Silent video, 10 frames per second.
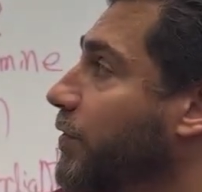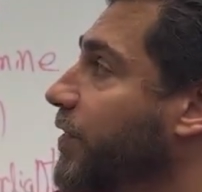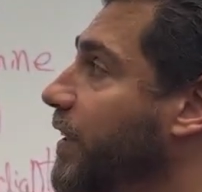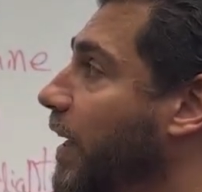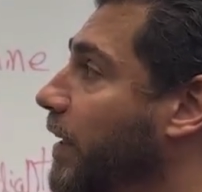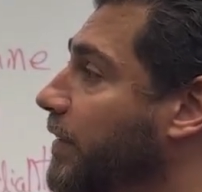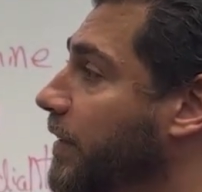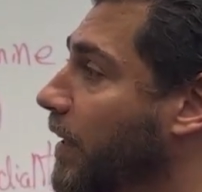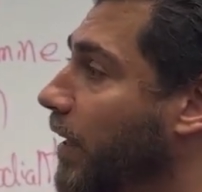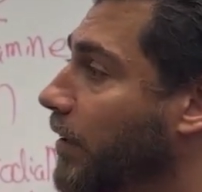
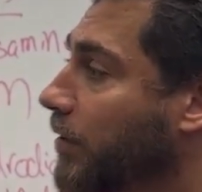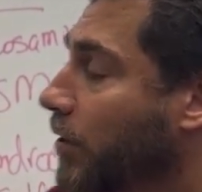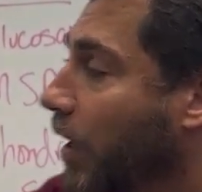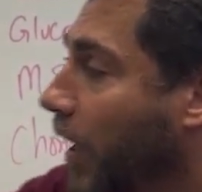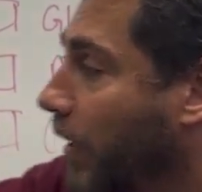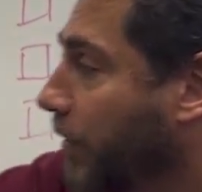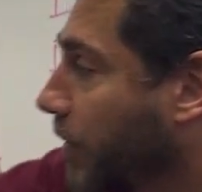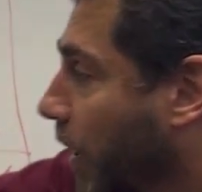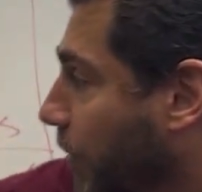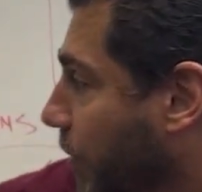VLDL,
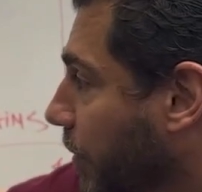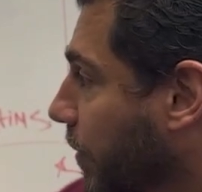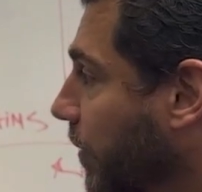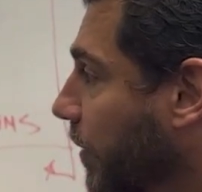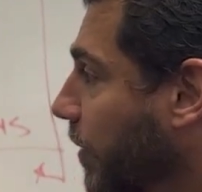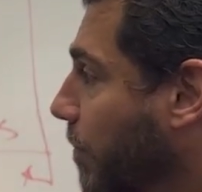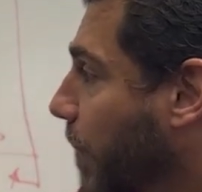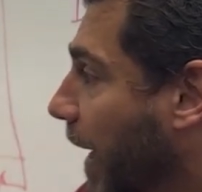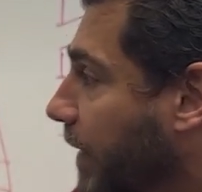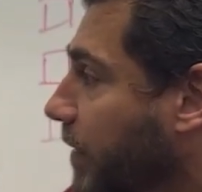another
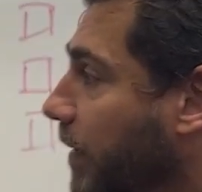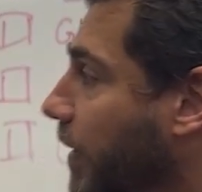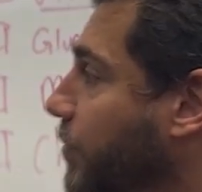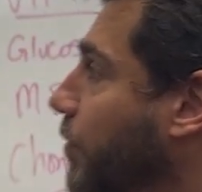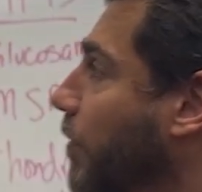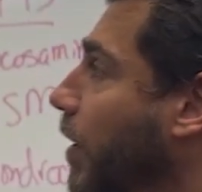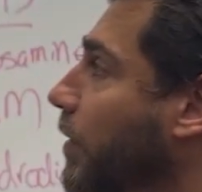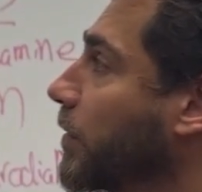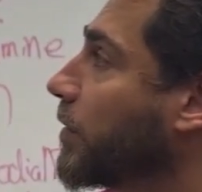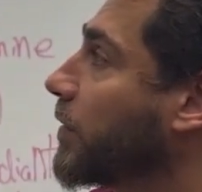bad
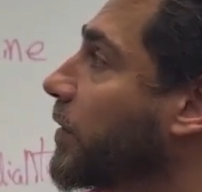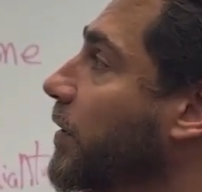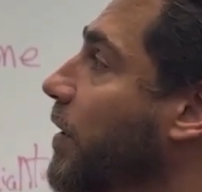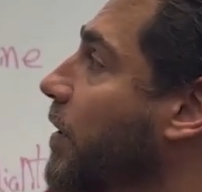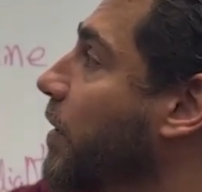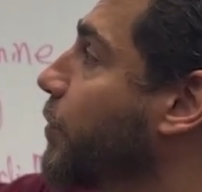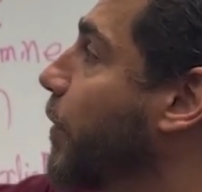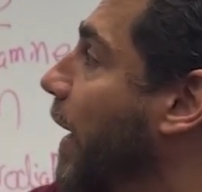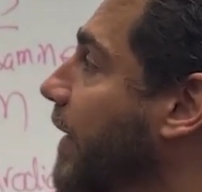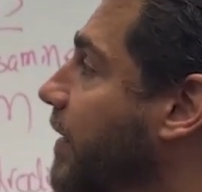cholesterol.
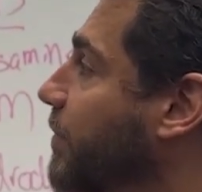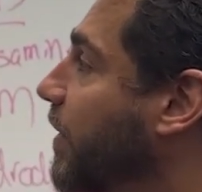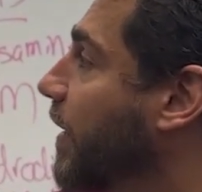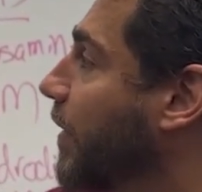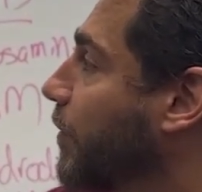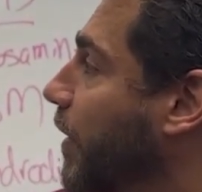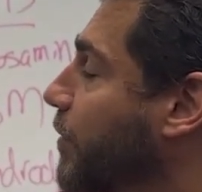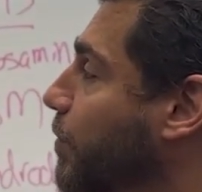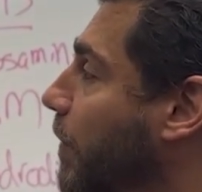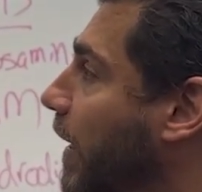You add them together
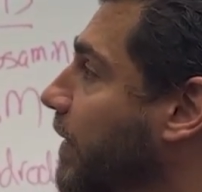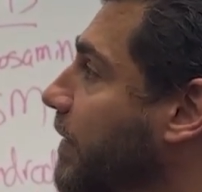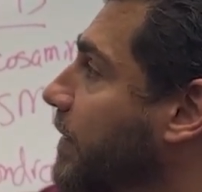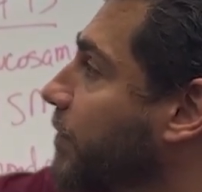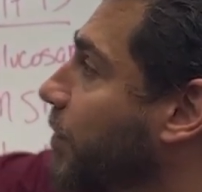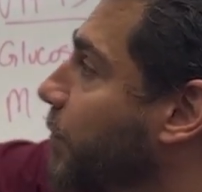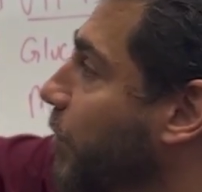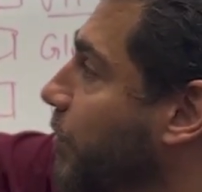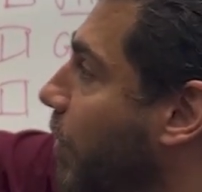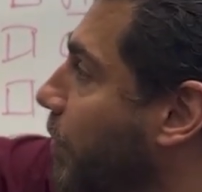and you minus it from
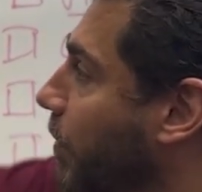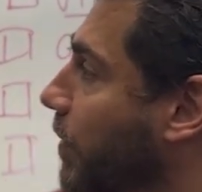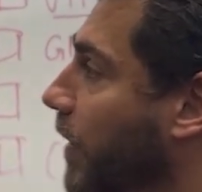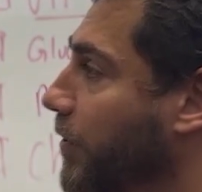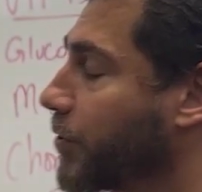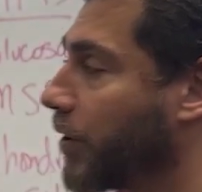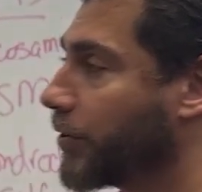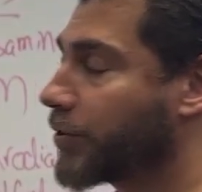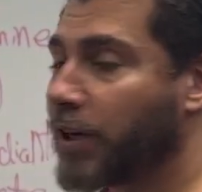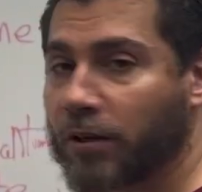your total cholesterol.
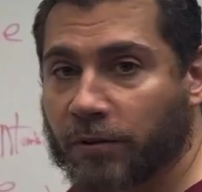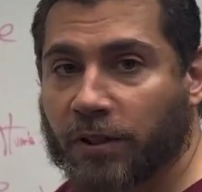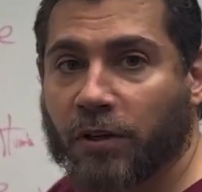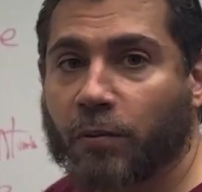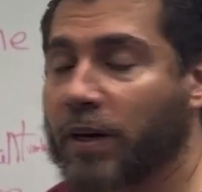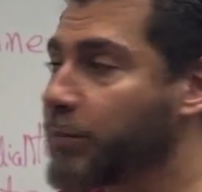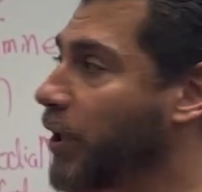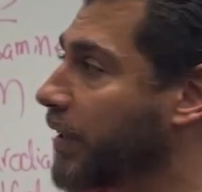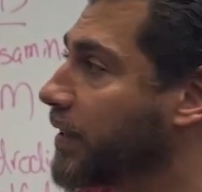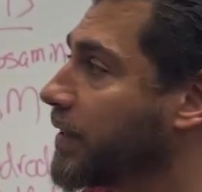So what I'm
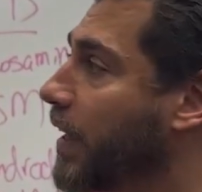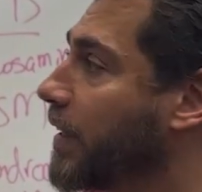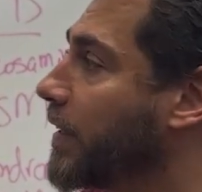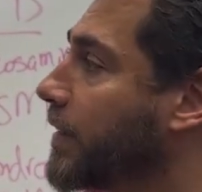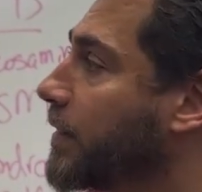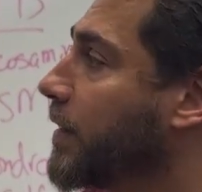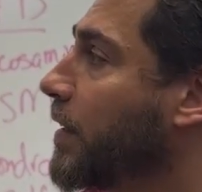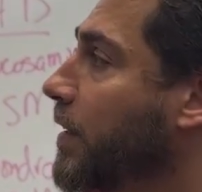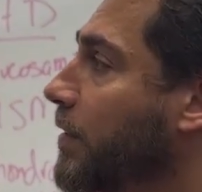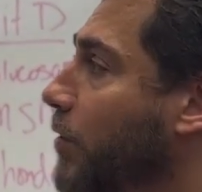trying to say is
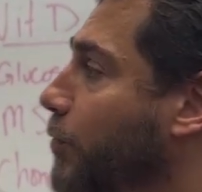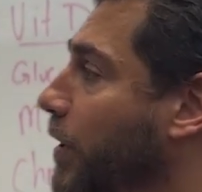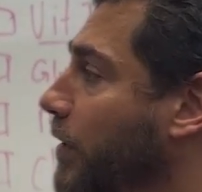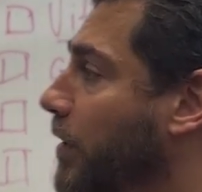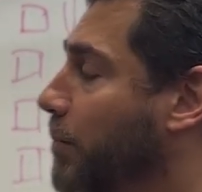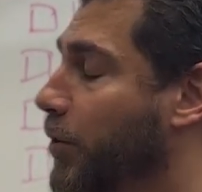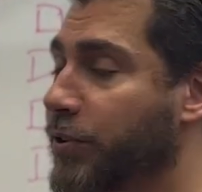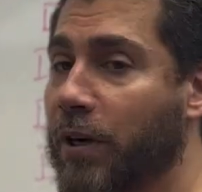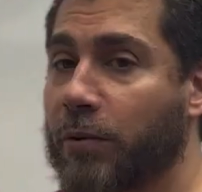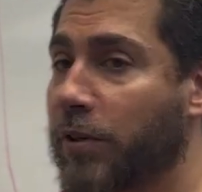the real
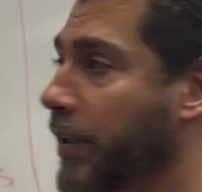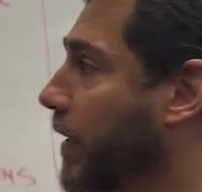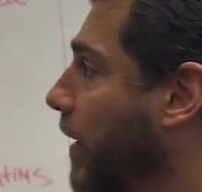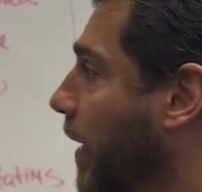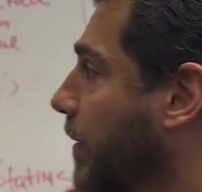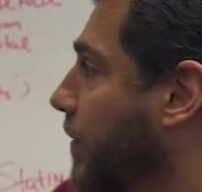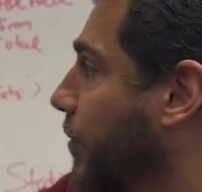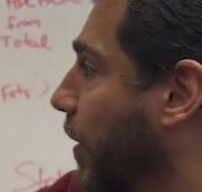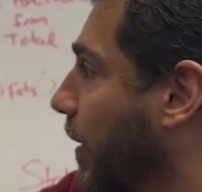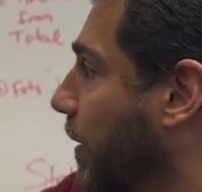numbers that we're looking at,
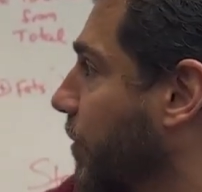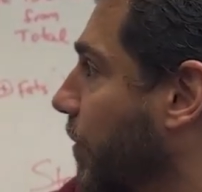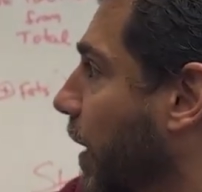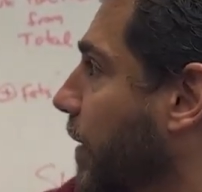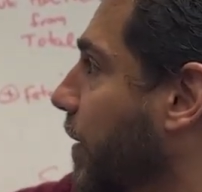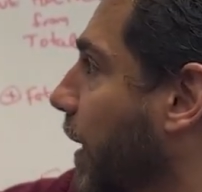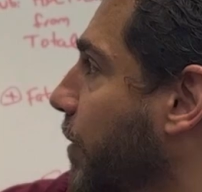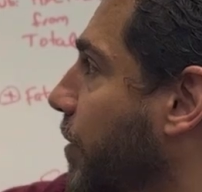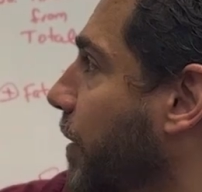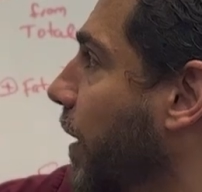triglycerides,
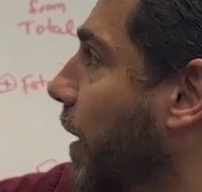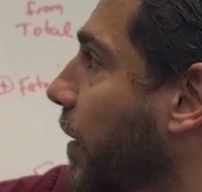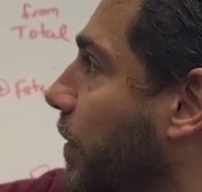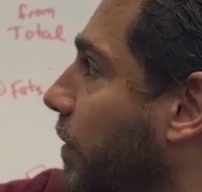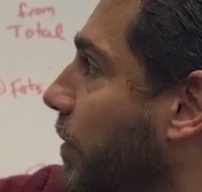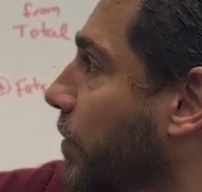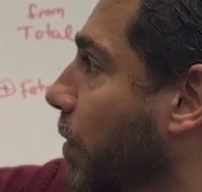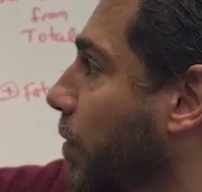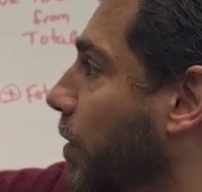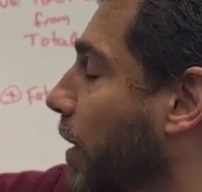HDL,
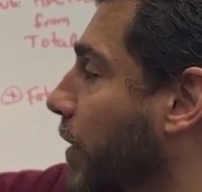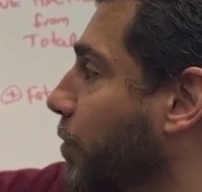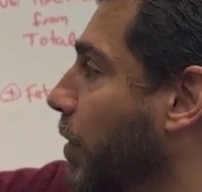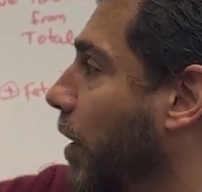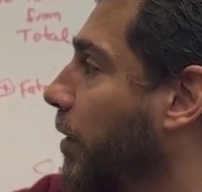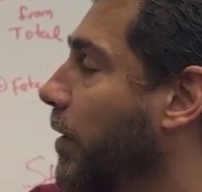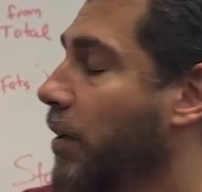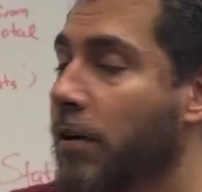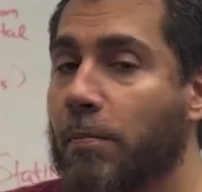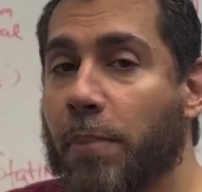total cholesterol,
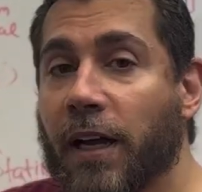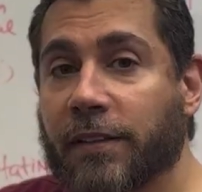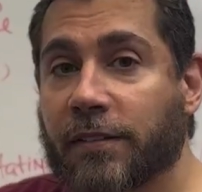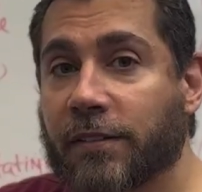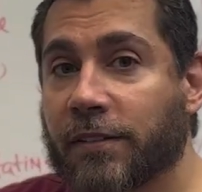but